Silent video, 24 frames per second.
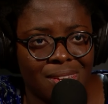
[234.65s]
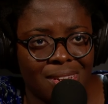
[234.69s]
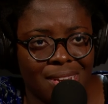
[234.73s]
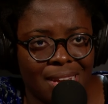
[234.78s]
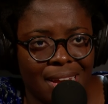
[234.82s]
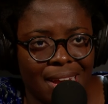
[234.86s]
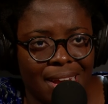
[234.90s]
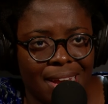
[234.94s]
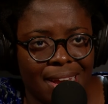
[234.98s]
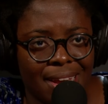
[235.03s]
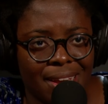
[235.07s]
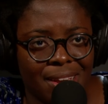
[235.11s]

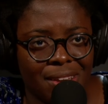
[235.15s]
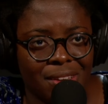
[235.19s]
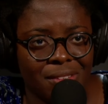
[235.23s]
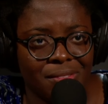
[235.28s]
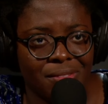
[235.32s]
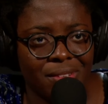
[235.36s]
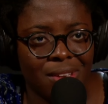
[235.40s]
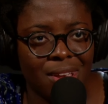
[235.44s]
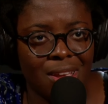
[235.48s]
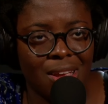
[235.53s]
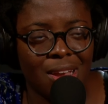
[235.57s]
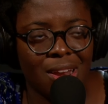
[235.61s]
today, kind
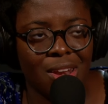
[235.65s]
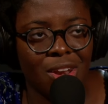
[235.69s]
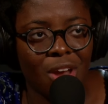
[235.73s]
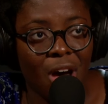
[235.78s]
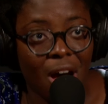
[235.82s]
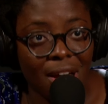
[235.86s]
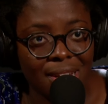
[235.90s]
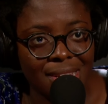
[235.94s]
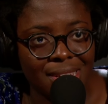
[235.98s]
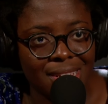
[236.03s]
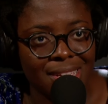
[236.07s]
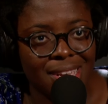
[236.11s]
of
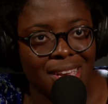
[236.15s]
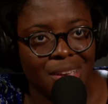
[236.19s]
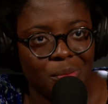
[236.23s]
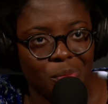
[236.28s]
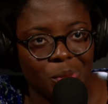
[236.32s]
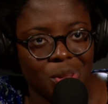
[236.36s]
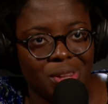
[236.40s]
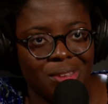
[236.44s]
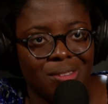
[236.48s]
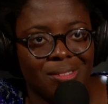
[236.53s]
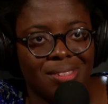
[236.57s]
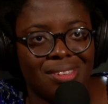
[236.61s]
not digging
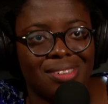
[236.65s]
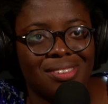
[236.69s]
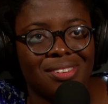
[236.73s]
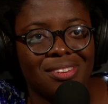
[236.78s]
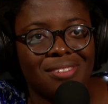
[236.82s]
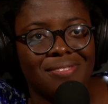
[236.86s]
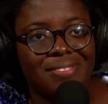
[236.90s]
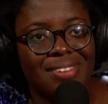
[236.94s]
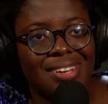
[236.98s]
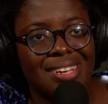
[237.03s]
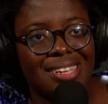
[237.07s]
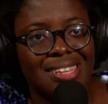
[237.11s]
below the
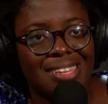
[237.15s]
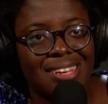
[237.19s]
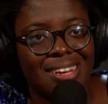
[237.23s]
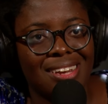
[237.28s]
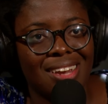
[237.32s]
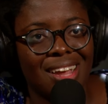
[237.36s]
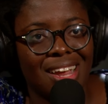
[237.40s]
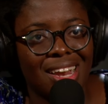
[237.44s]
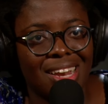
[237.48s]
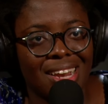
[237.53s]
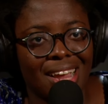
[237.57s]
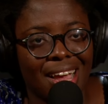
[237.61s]
surface
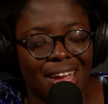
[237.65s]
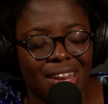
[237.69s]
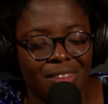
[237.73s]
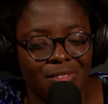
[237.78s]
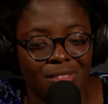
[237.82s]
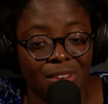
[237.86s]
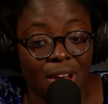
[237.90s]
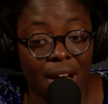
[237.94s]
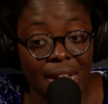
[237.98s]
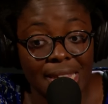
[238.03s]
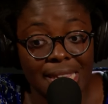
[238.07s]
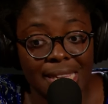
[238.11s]
and, and kind of
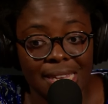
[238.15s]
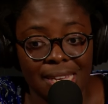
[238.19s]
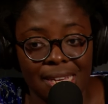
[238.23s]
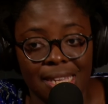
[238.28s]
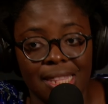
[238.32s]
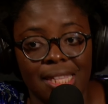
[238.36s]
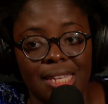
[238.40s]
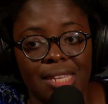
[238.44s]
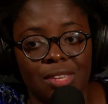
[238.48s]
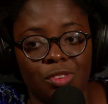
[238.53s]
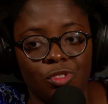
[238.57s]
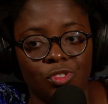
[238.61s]
not
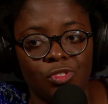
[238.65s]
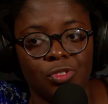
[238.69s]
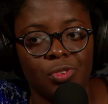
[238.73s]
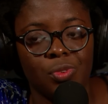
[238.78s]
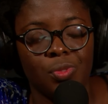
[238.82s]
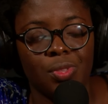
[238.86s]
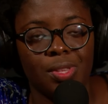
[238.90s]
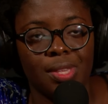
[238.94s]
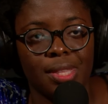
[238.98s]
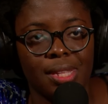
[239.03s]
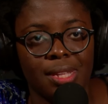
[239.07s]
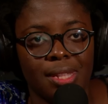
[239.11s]
seeing these
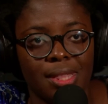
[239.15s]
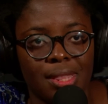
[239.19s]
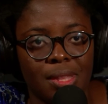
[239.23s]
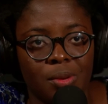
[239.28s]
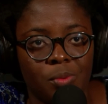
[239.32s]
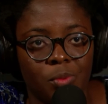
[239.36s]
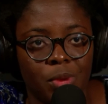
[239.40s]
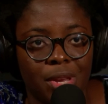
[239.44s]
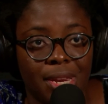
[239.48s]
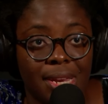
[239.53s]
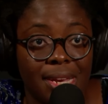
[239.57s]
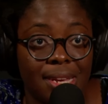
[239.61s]
truths that,
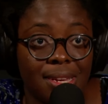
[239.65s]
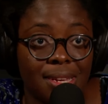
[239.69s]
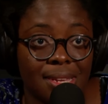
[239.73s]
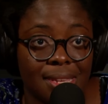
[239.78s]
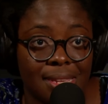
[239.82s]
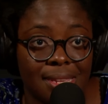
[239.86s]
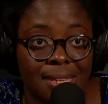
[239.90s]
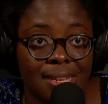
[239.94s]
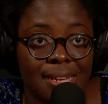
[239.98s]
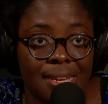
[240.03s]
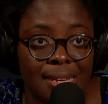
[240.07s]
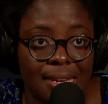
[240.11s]
that we need to
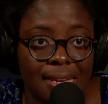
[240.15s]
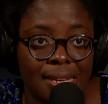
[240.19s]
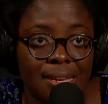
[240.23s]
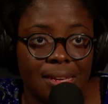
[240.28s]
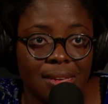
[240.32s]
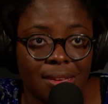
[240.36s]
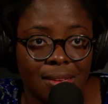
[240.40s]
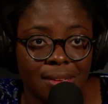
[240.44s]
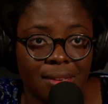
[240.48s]
see.